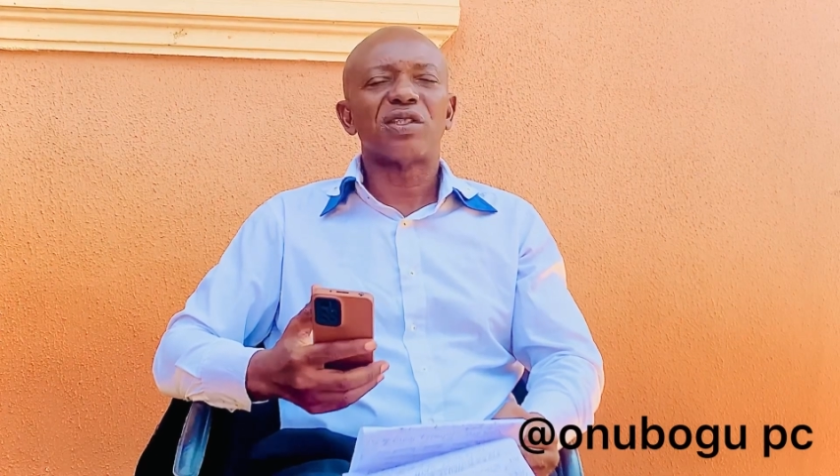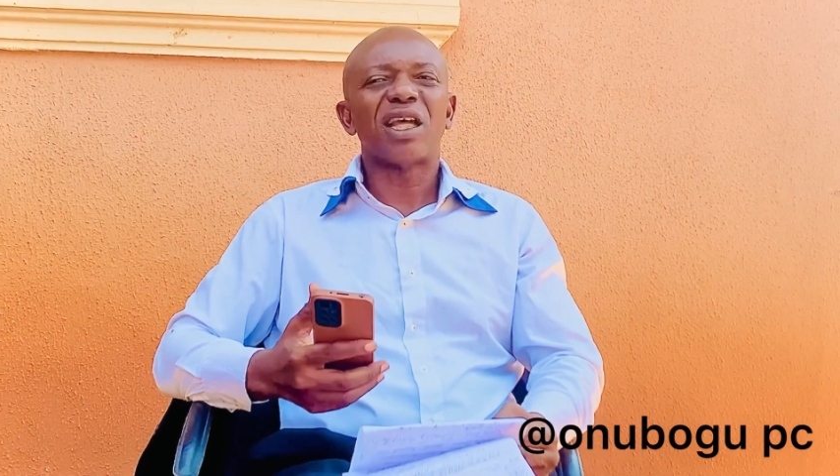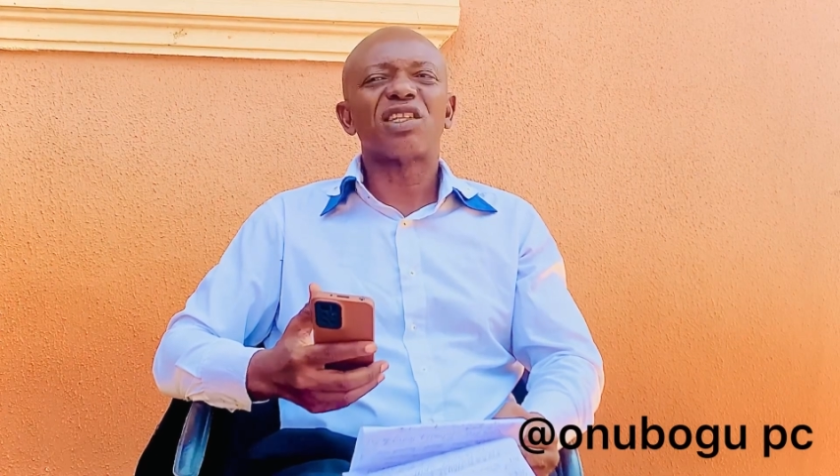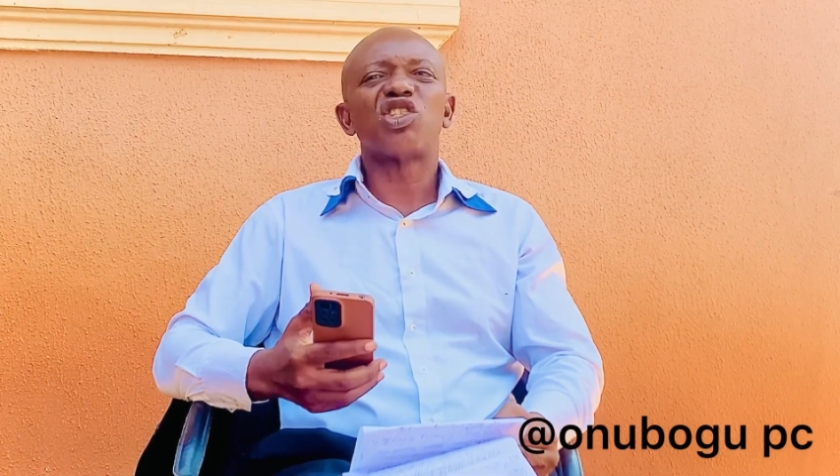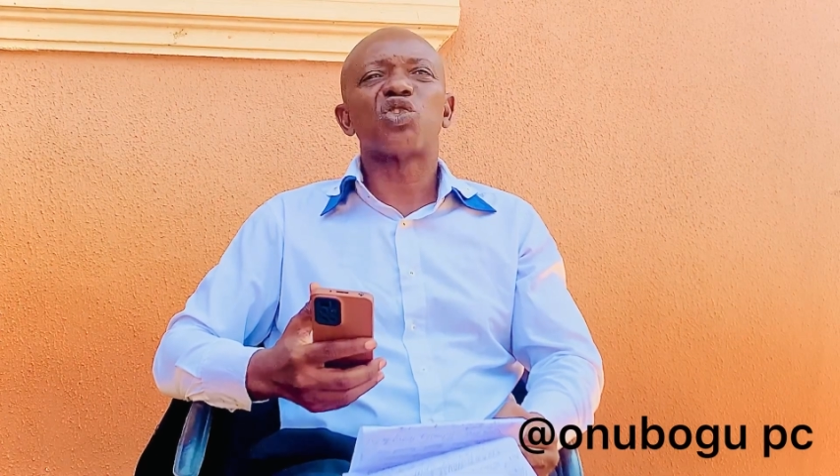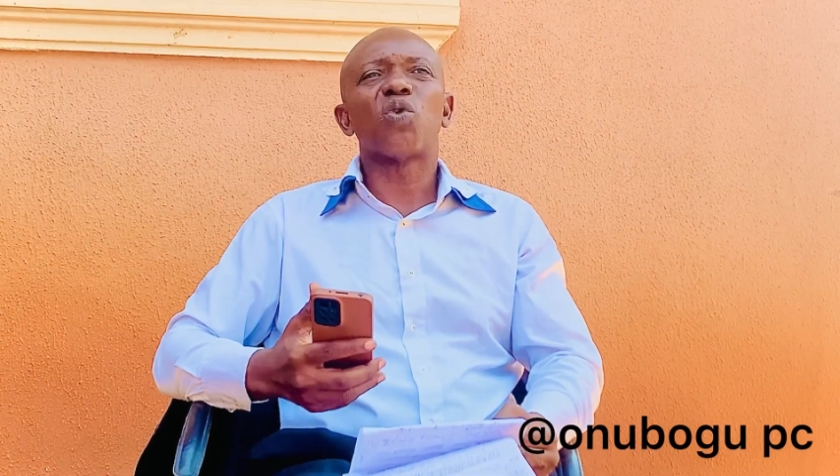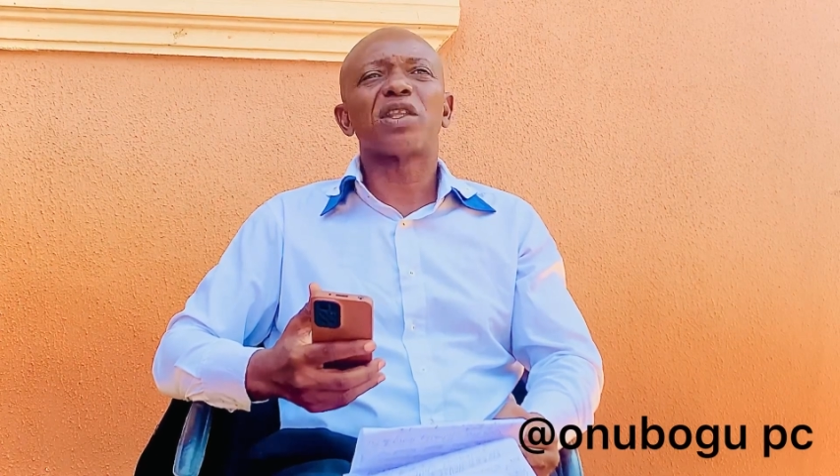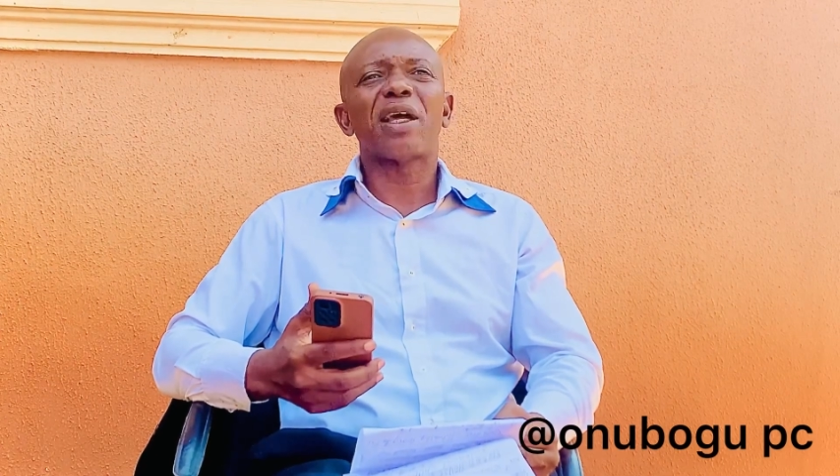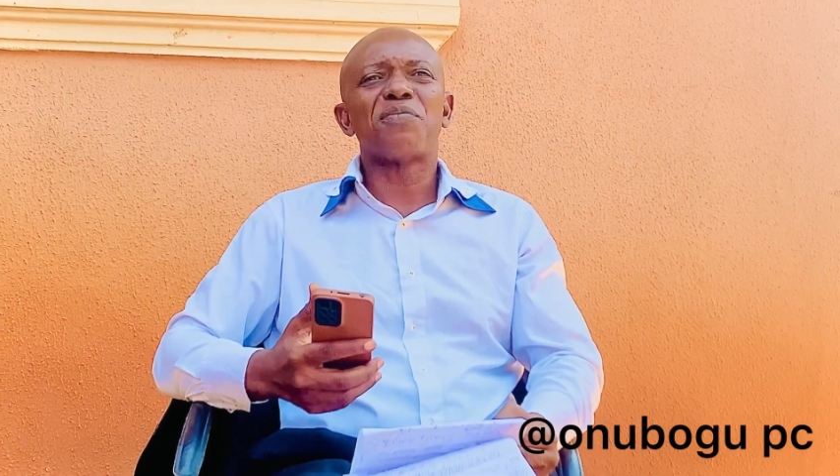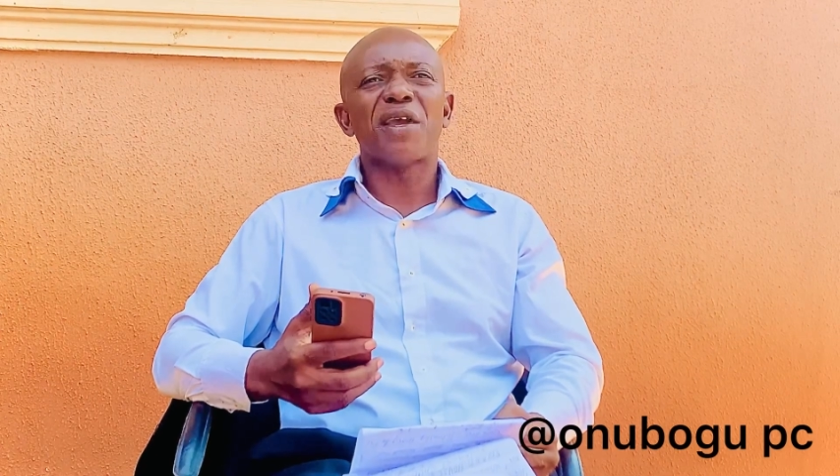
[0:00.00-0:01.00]
that is
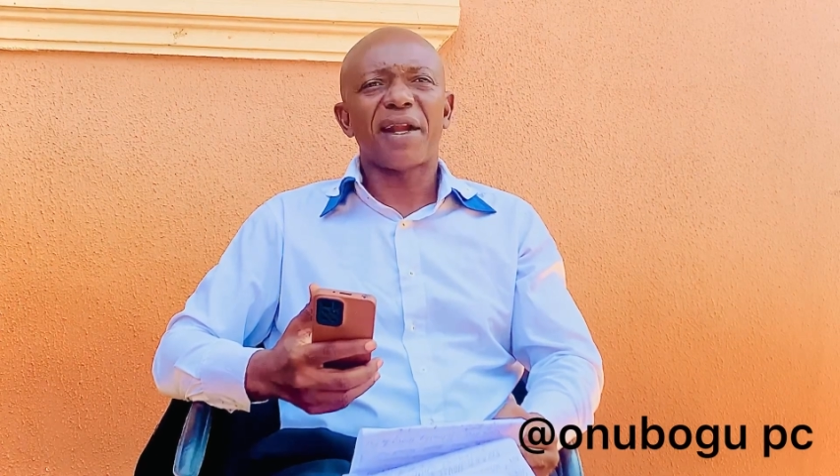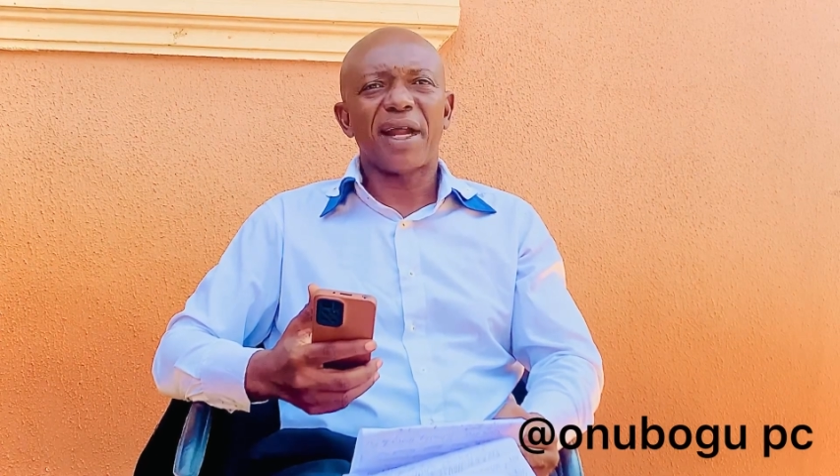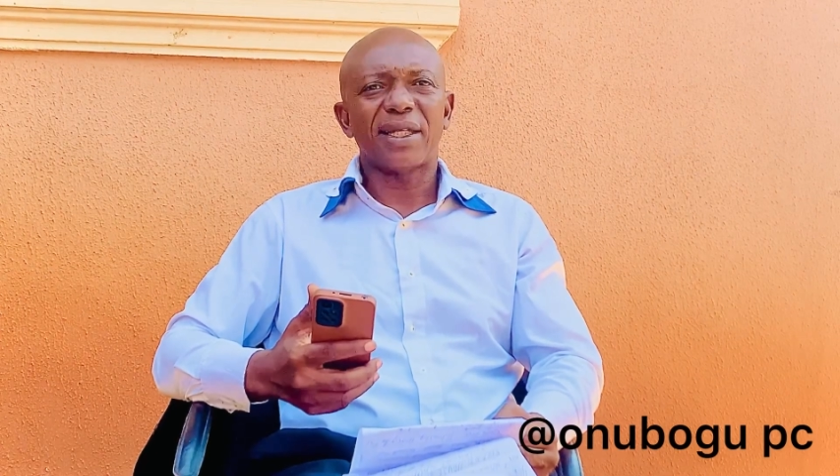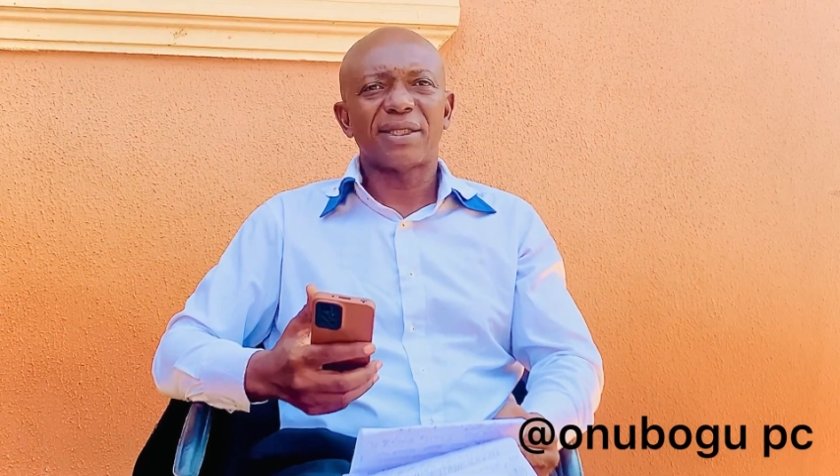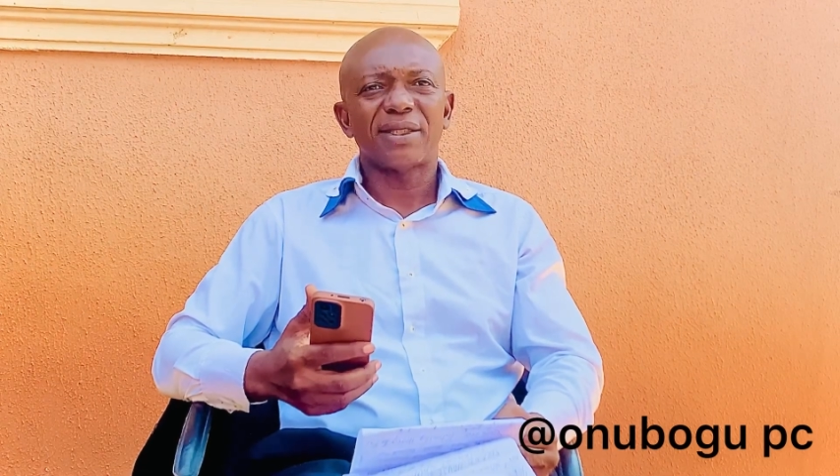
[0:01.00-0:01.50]
water bearers.